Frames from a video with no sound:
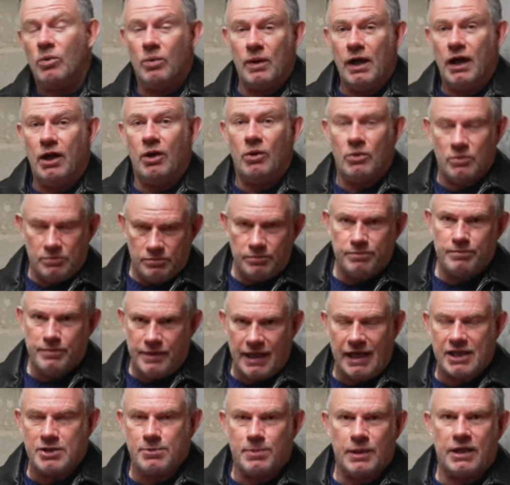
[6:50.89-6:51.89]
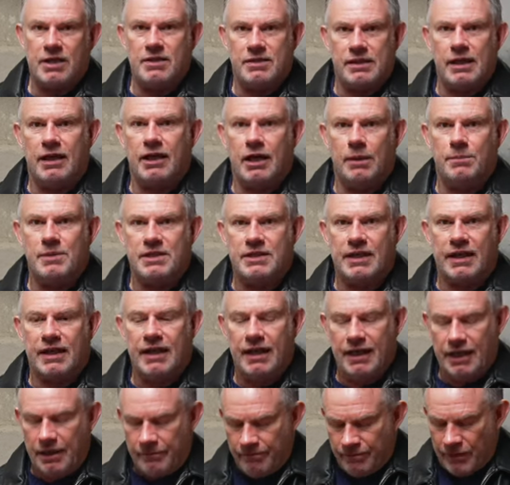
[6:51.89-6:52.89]
Well, that's because they come as a
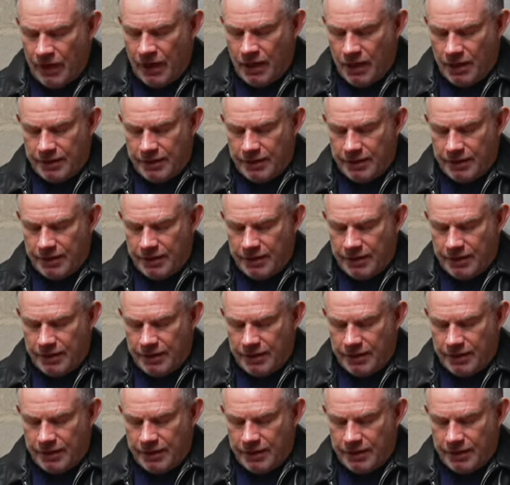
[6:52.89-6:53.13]
kit.